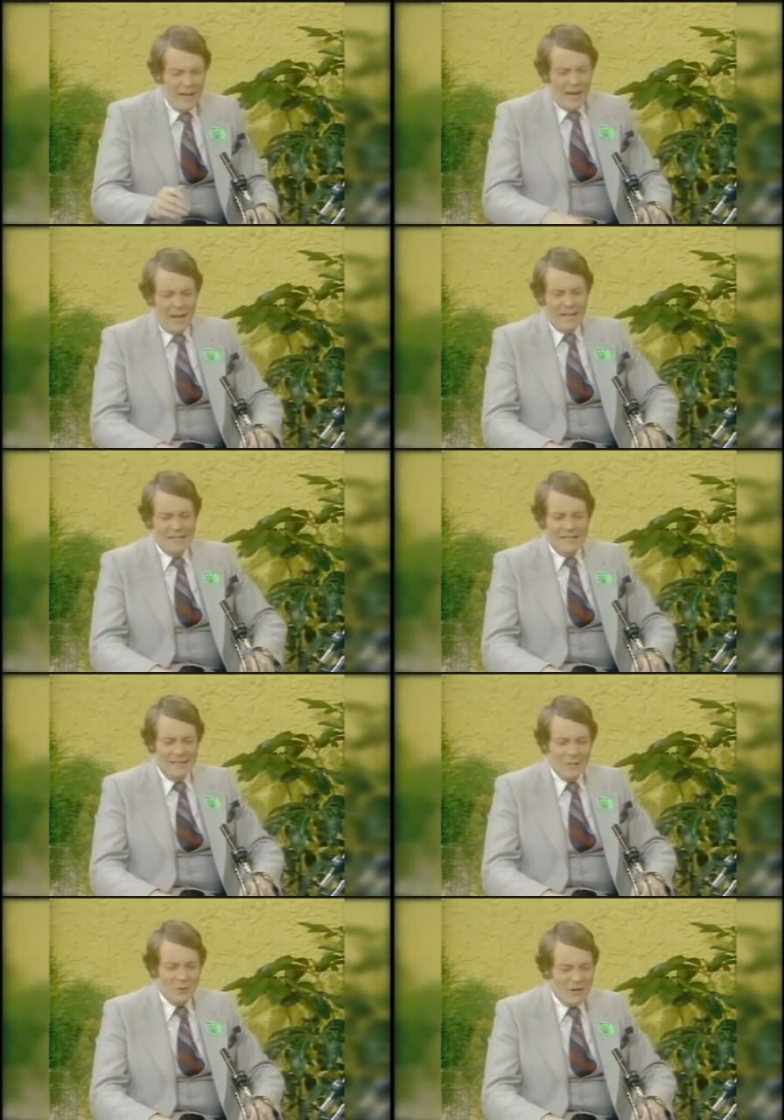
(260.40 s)
and uh,
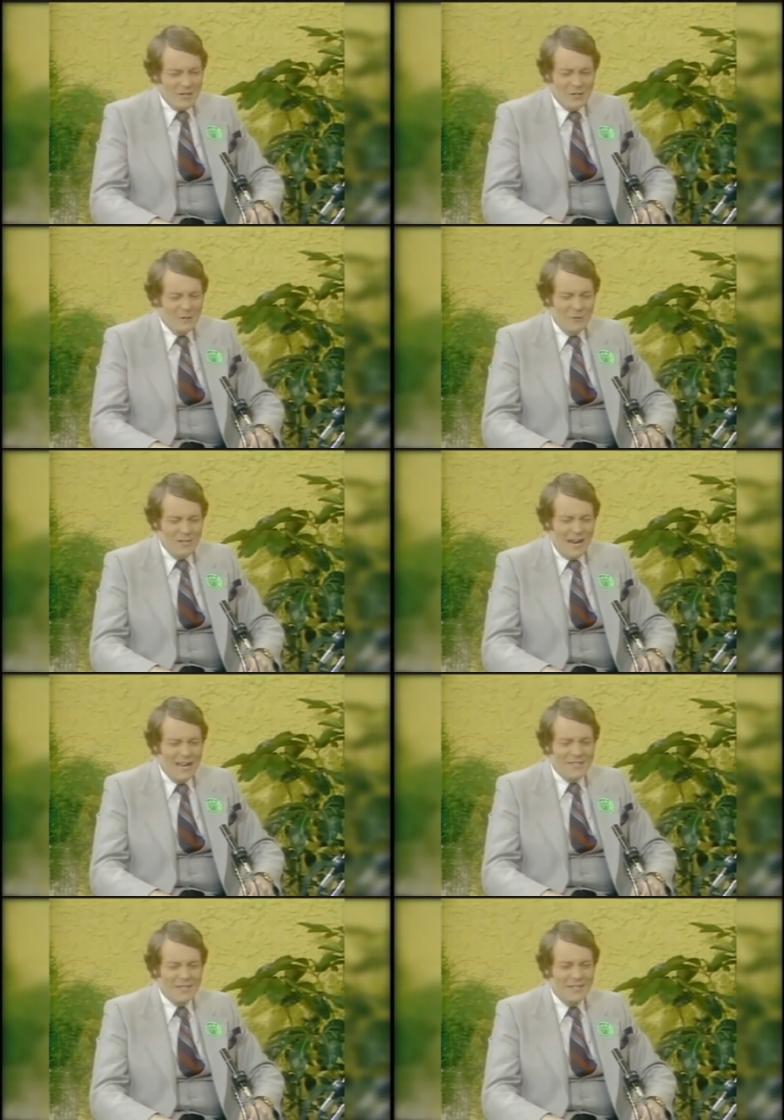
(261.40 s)
the question was
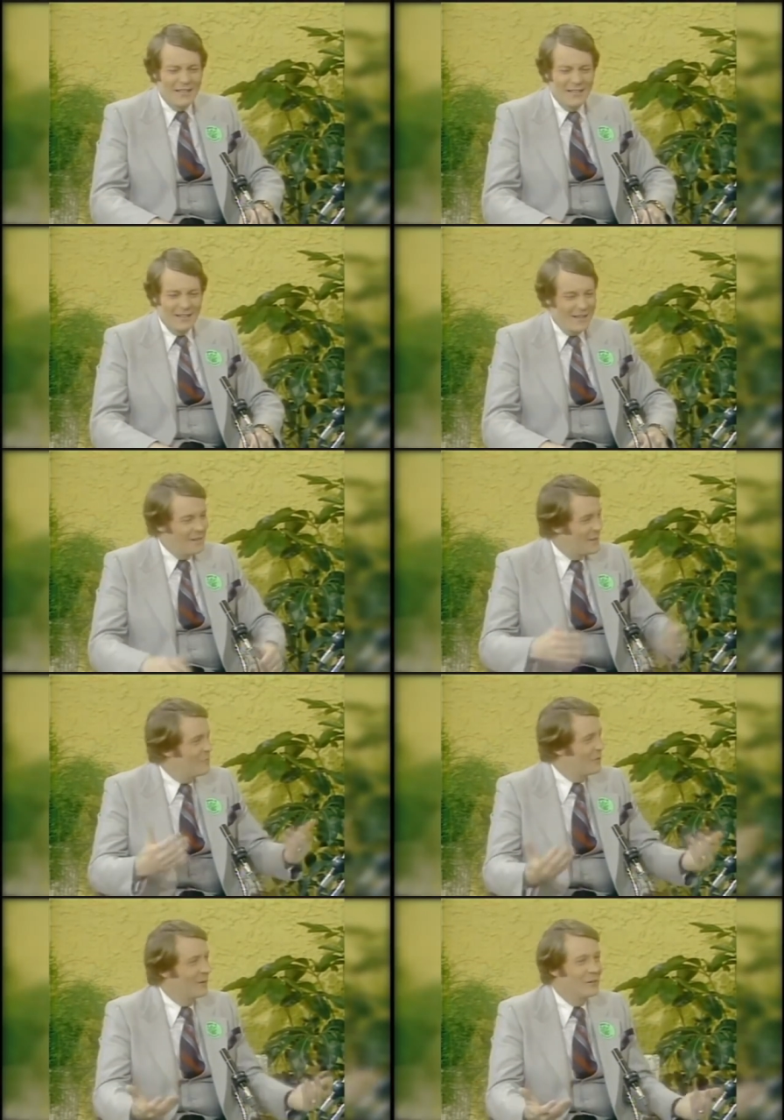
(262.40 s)
asked, uh, and a
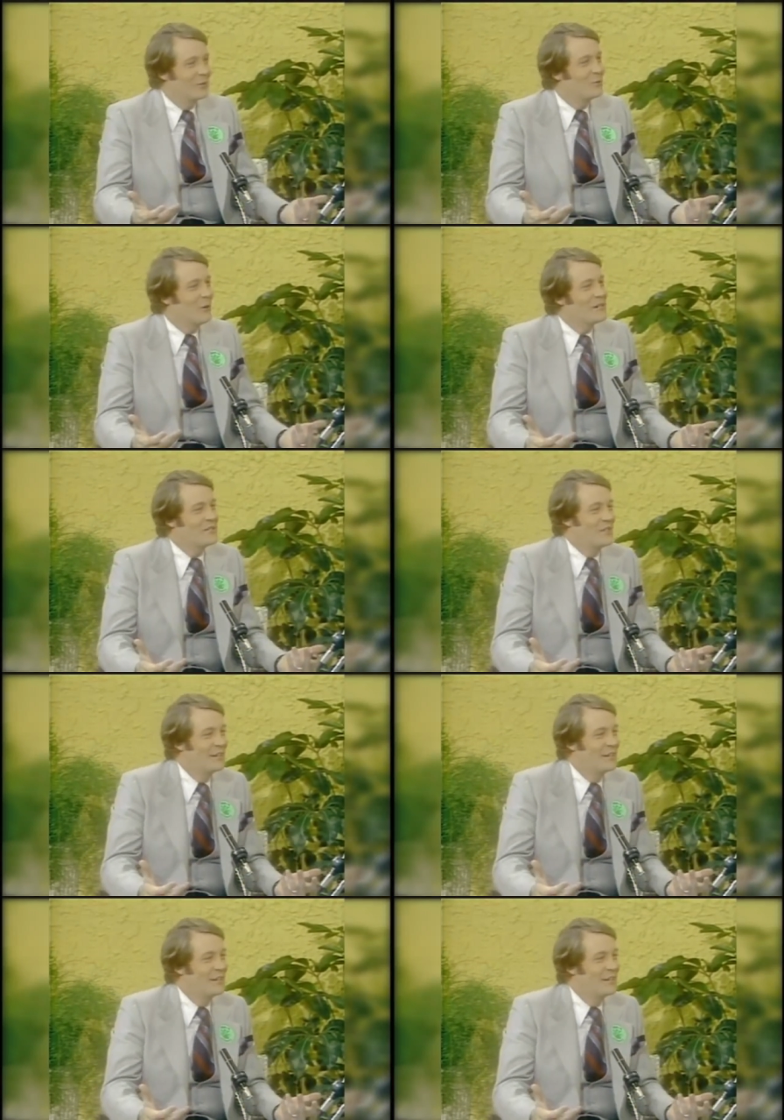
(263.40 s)
very good question,